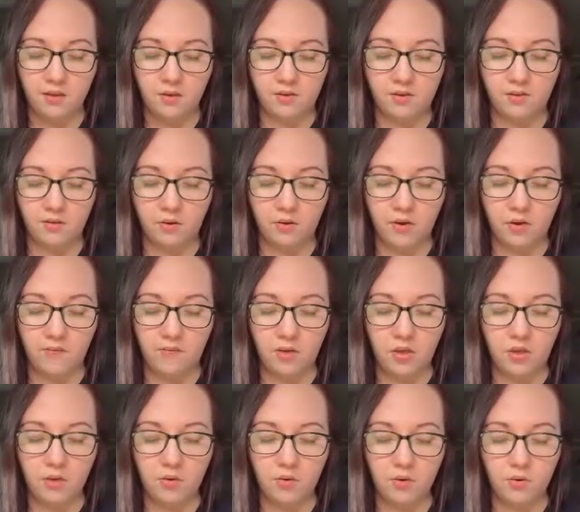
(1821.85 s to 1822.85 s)
So if
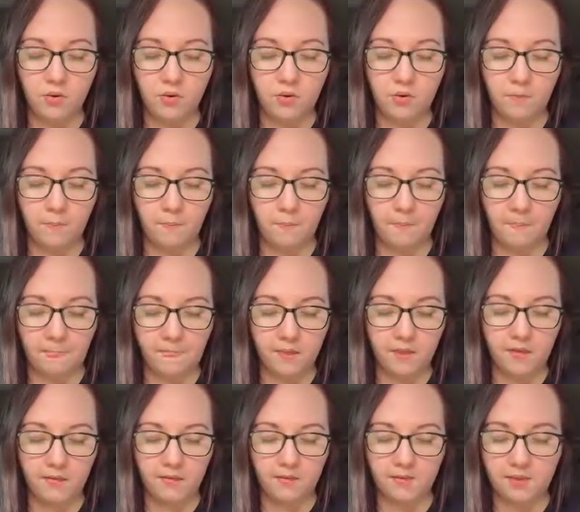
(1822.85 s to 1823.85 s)
you
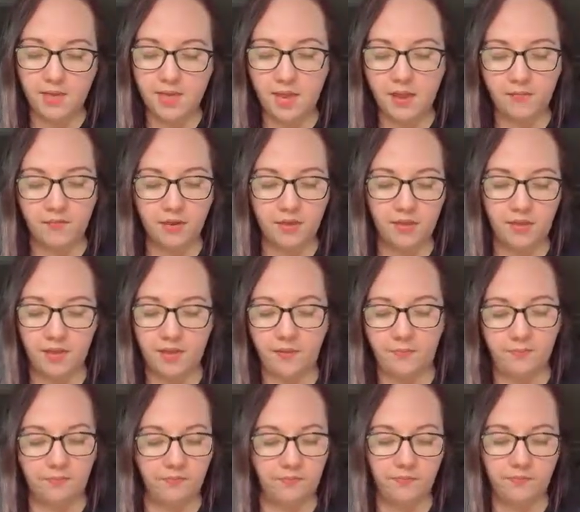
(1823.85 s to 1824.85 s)
say
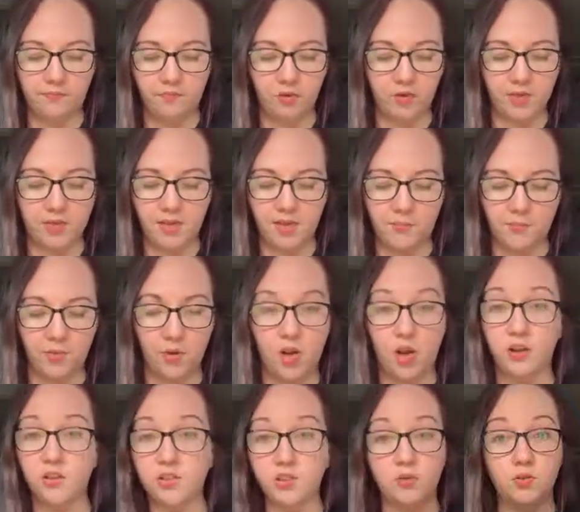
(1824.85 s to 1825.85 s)
everything, for example,
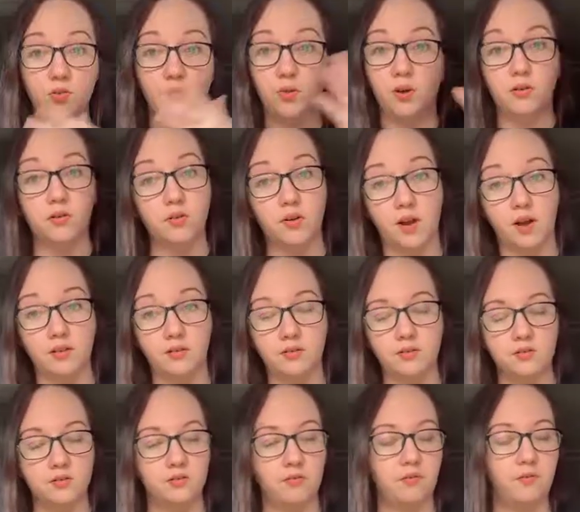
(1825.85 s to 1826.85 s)
cost you
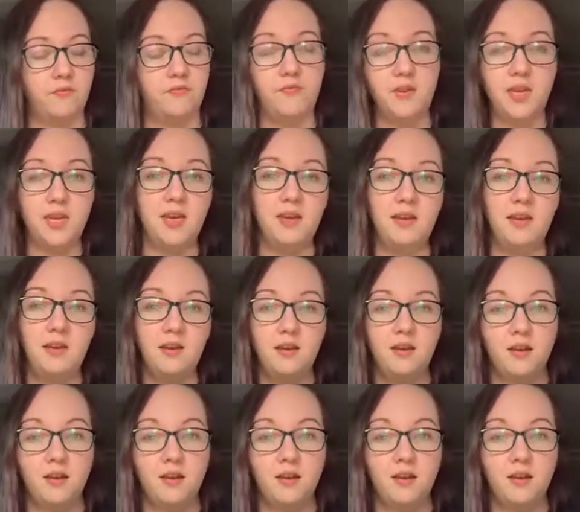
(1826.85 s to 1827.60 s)
$200, so the fee,